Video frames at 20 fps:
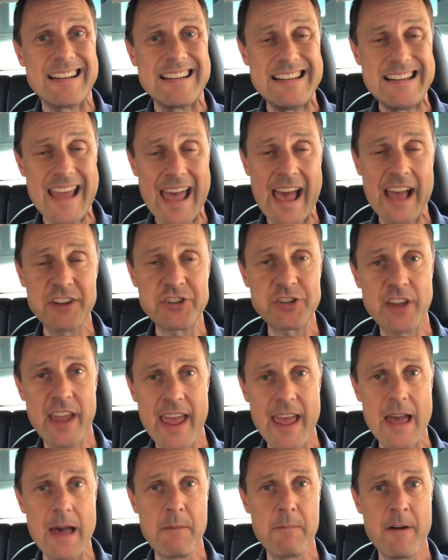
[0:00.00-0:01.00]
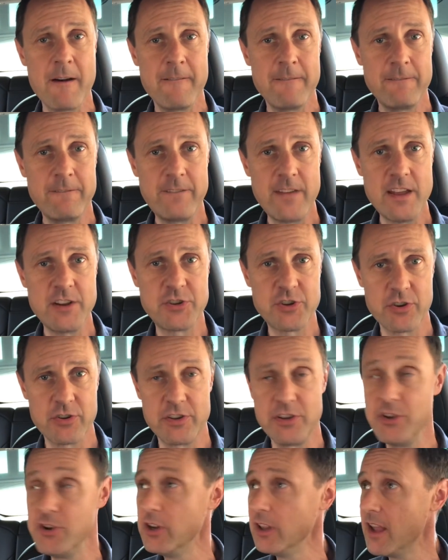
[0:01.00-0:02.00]
Dashcam feature,
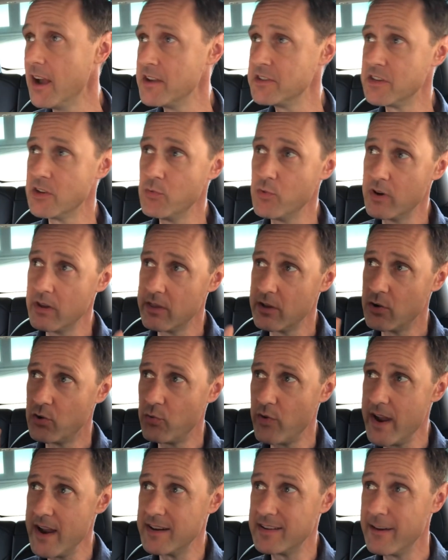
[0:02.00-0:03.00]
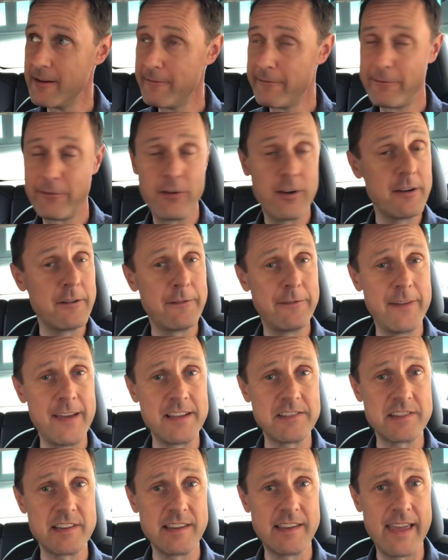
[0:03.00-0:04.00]
utilizing one of the great
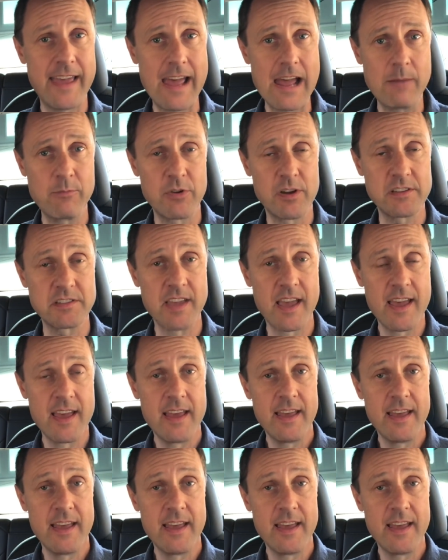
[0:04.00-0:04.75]
front-facing cameras.